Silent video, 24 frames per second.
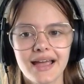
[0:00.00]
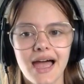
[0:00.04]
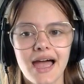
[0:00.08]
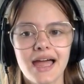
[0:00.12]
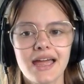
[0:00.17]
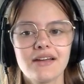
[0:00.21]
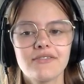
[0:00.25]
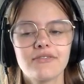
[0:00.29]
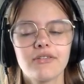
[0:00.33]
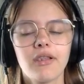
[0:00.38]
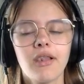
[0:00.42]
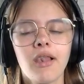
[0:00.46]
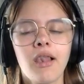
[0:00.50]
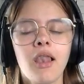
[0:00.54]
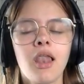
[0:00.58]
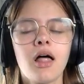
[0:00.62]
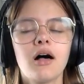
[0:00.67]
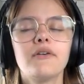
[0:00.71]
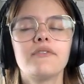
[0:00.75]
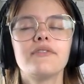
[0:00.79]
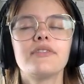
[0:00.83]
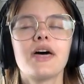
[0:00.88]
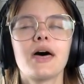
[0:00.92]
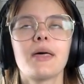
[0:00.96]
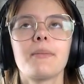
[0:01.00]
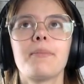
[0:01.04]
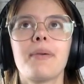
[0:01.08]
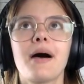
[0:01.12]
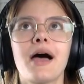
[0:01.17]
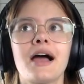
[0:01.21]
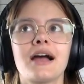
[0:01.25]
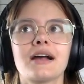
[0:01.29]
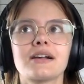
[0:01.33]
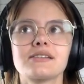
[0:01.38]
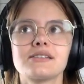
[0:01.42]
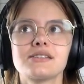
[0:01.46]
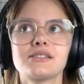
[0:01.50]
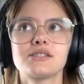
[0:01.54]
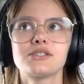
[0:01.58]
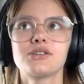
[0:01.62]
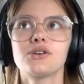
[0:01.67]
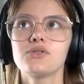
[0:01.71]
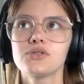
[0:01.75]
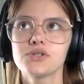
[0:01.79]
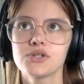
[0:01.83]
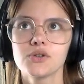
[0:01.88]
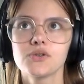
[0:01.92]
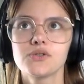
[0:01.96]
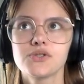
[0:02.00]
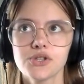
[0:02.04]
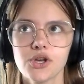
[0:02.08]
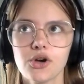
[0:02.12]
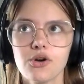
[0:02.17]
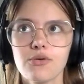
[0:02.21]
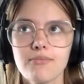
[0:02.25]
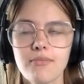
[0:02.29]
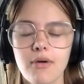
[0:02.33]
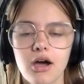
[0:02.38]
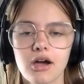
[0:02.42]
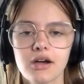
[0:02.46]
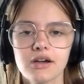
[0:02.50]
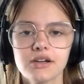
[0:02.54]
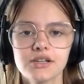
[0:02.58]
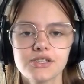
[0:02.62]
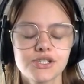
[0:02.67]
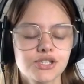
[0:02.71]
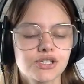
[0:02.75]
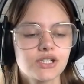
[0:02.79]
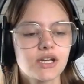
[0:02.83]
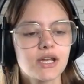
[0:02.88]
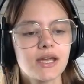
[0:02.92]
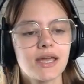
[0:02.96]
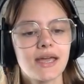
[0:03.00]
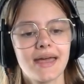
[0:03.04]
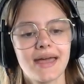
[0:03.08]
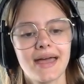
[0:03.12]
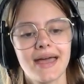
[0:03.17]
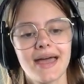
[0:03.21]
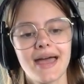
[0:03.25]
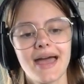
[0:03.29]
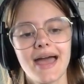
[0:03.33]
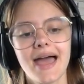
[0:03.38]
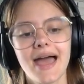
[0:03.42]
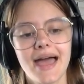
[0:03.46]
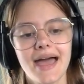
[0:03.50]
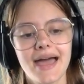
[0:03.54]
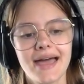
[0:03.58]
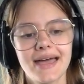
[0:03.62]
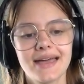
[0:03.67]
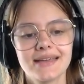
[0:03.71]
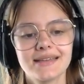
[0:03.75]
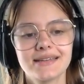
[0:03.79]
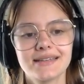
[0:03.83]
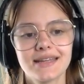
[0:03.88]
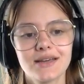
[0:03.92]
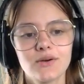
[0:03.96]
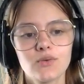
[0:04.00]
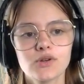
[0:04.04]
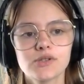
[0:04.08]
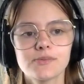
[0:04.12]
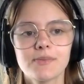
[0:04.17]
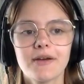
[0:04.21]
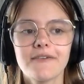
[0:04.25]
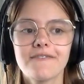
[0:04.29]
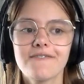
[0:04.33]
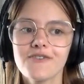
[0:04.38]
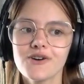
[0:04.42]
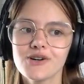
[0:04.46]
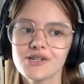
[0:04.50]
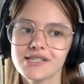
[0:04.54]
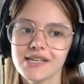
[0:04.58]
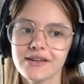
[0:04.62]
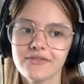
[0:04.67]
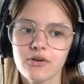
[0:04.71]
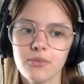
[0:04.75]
I've loved that pack so much, and it was my first ever